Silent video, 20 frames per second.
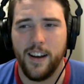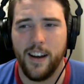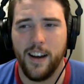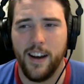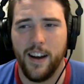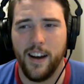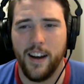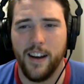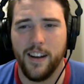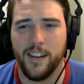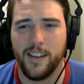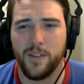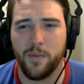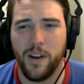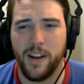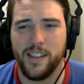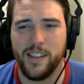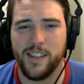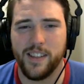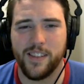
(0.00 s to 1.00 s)
Do
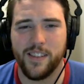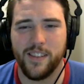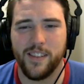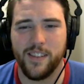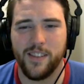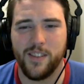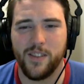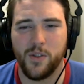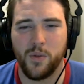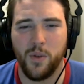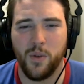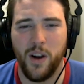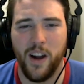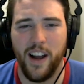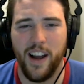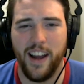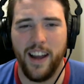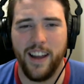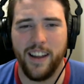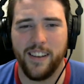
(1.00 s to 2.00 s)
I just
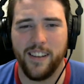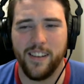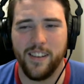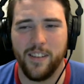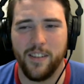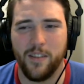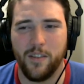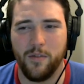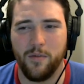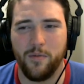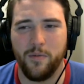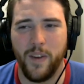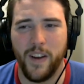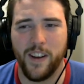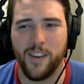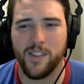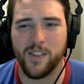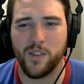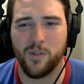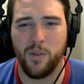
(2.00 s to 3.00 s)
try and
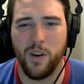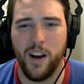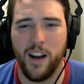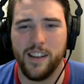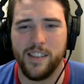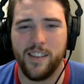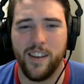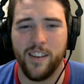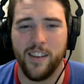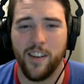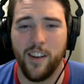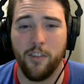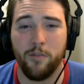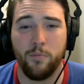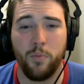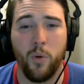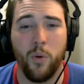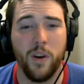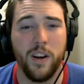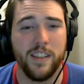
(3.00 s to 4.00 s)
fingers crossed that enough
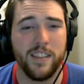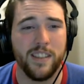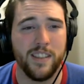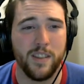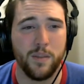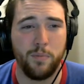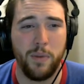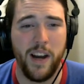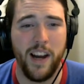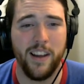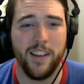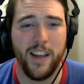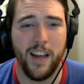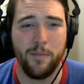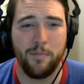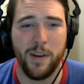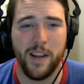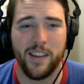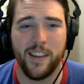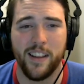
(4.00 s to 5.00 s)
poisons pile
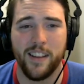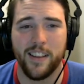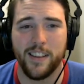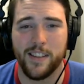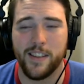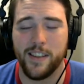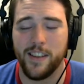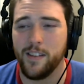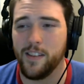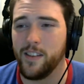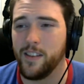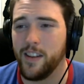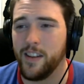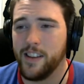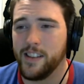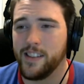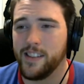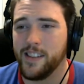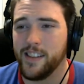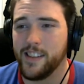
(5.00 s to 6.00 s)
up? I think that's it.
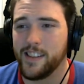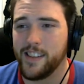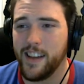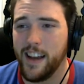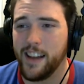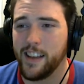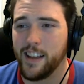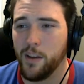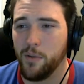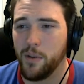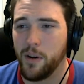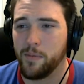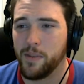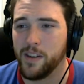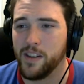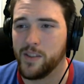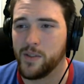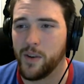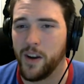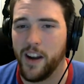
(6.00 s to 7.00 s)
That's exactly what I'm
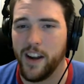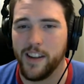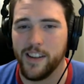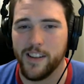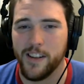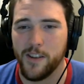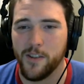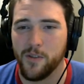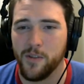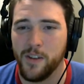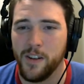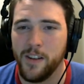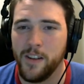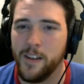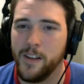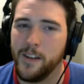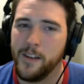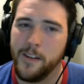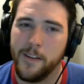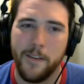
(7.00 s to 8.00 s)
going to try and do.
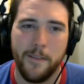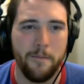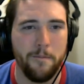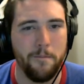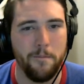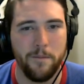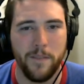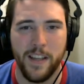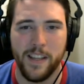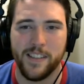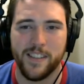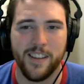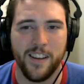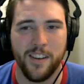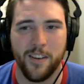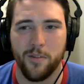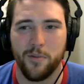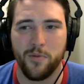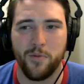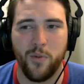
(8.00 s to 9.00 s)
And it's going
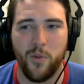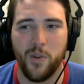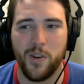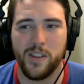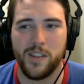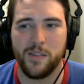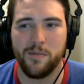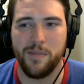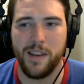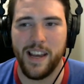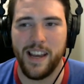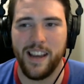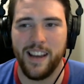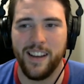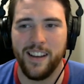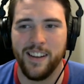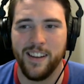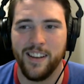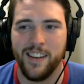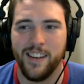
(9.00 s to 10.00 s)
to force
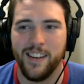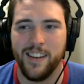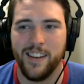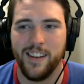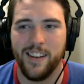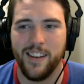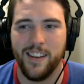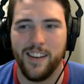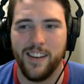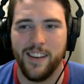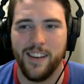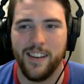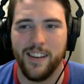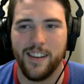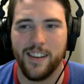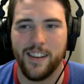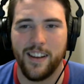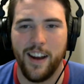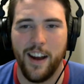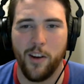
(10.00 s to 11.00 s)
me
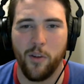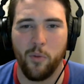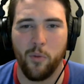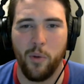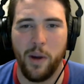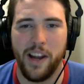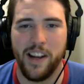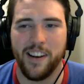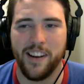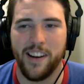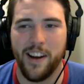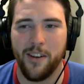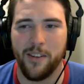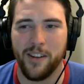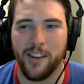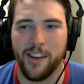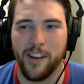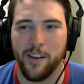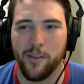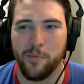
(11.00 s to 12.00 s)
to kind of wait it out a
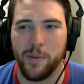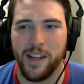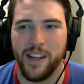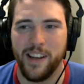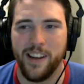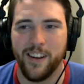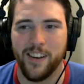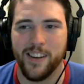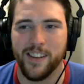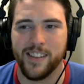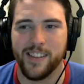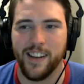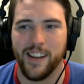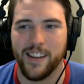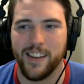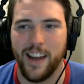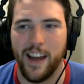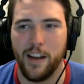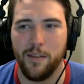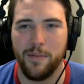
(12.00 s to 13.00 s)
little bit here, isn't
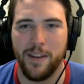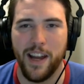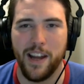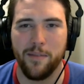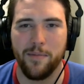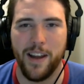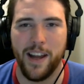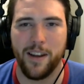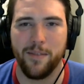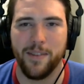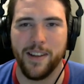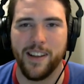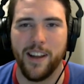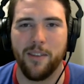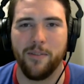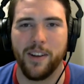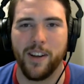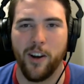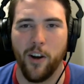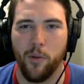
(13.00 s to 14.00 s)
it? Enemy, enemy, enemy. There
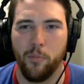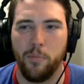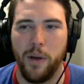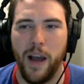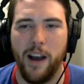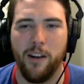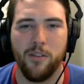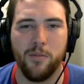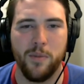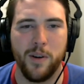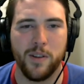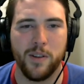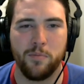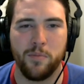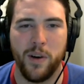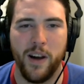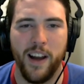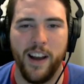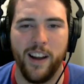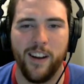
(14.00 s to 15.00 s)
we go. Power
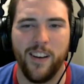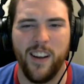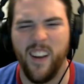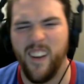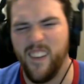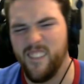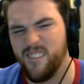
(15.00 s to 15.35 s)
multiplier.